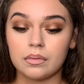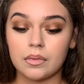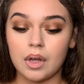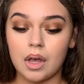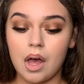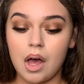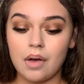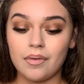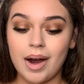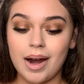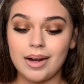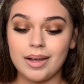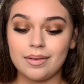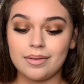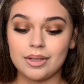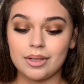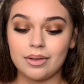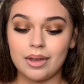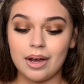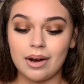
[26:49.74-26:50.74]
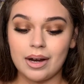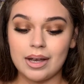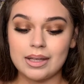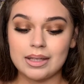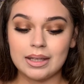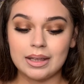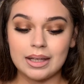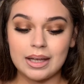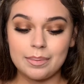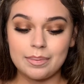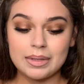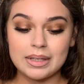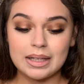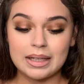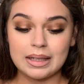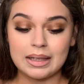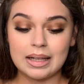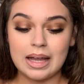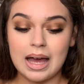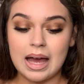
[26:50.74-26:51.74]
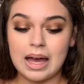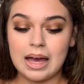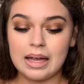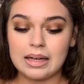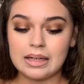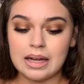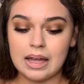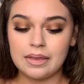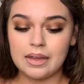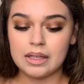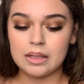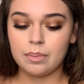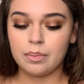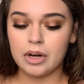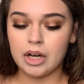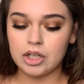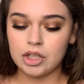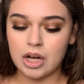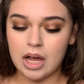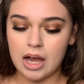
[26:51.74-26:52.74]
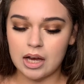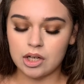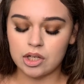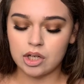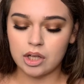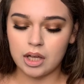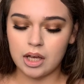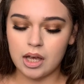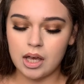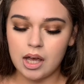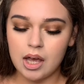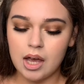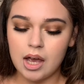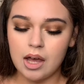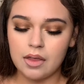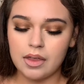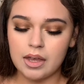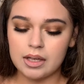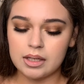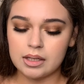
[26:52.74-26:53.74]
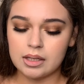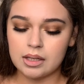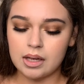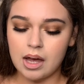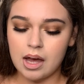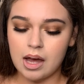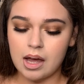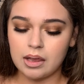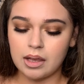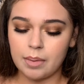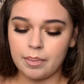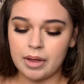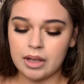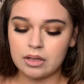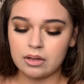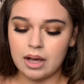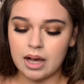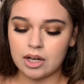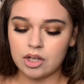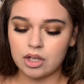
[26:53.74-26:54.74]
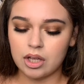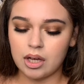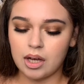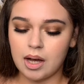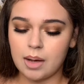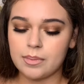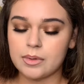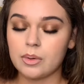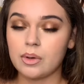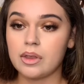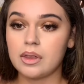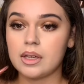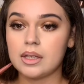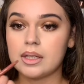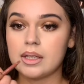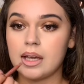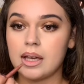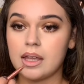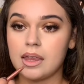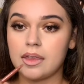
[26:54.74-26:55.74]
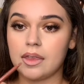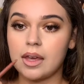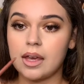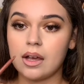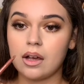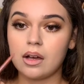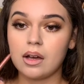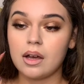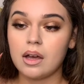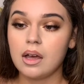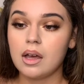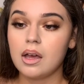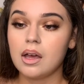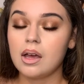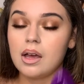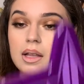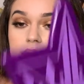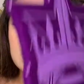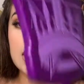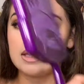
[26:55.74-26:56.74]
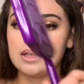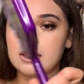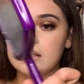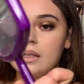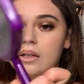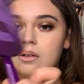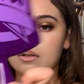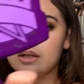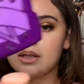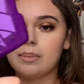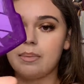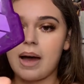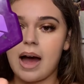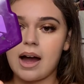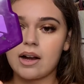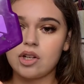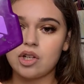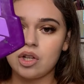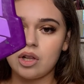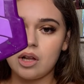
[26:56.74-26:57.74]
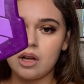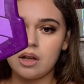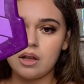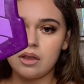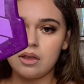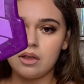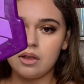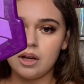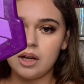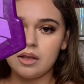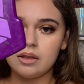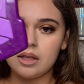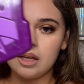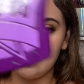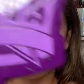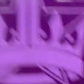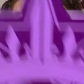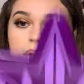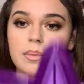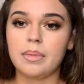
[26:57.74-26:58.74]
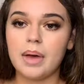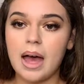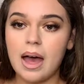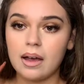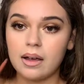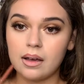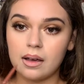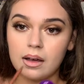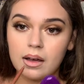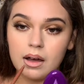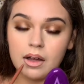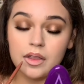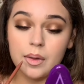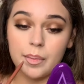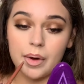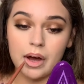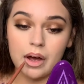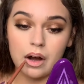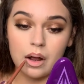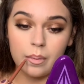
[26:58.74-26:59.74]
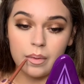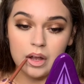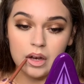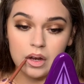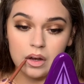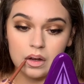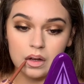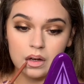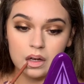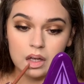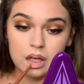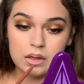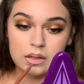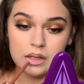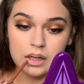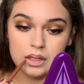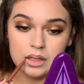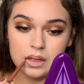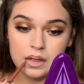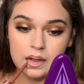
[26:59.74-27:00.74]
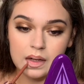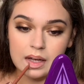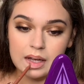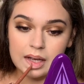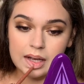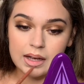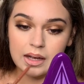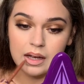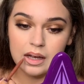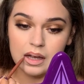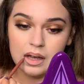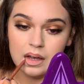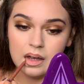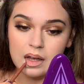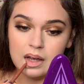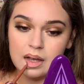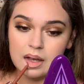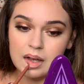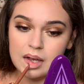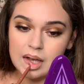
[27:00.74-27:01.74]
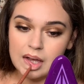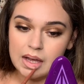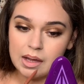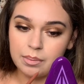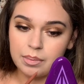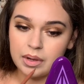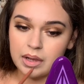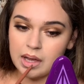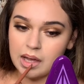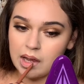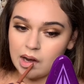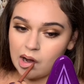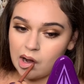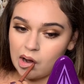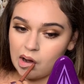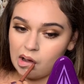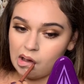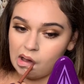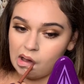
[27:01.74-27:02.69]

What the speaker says: Alrighty, so there is lips lined, and this brush actually, this lip pencil actually comes with this like thing. It's like this little spatula looking thing on the back, on the bottom, and you can use it to like blend